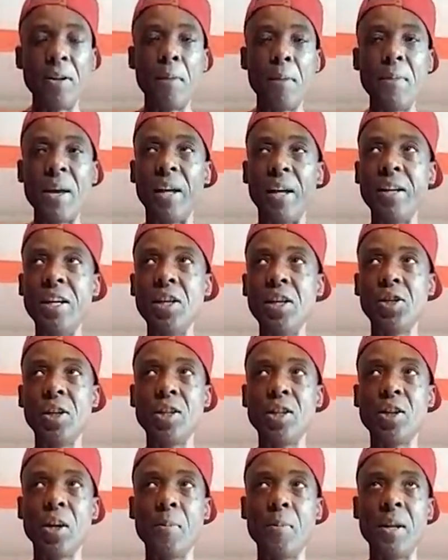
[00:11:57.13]
that me a
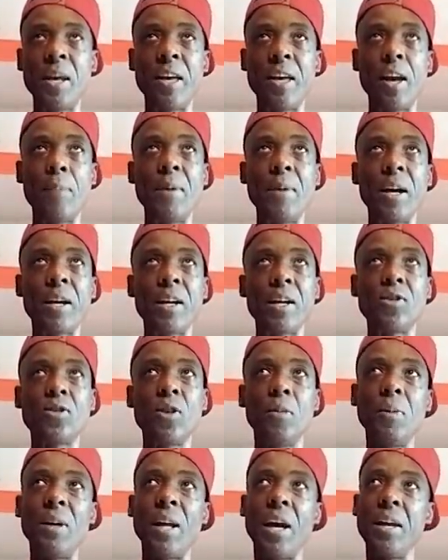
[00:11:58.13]
DJ Gemini and me I get
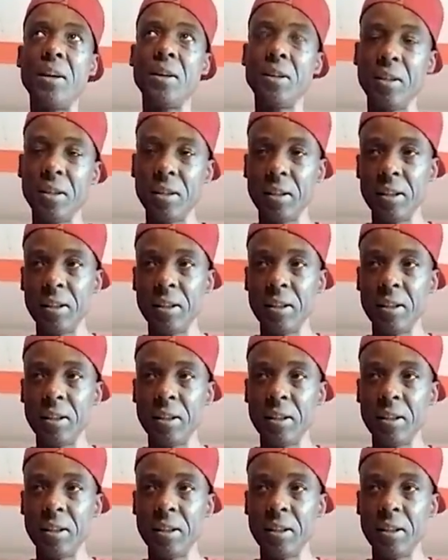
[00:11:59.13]
something like